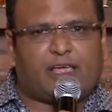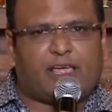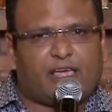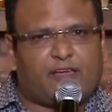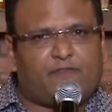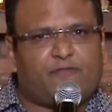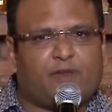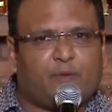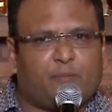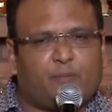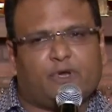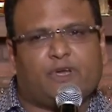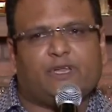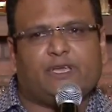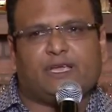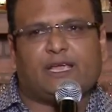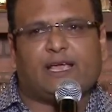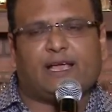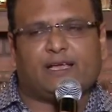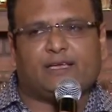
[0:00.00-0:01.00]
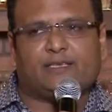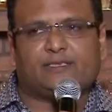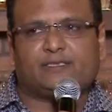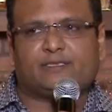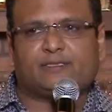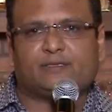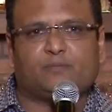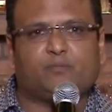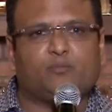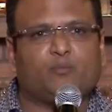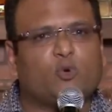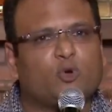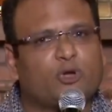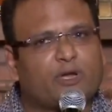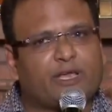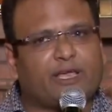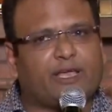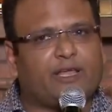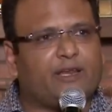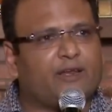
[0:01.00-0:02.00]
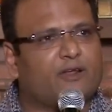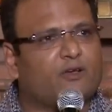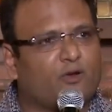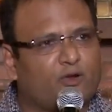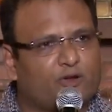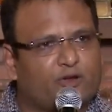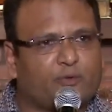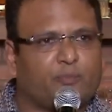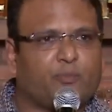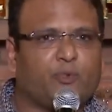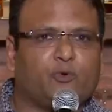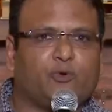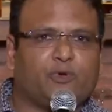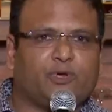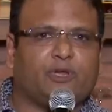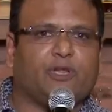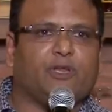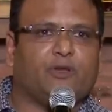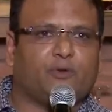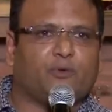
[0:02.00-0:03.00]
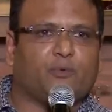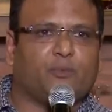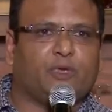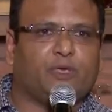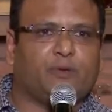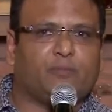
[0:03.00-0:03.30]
Everybody has put in, contributed into me.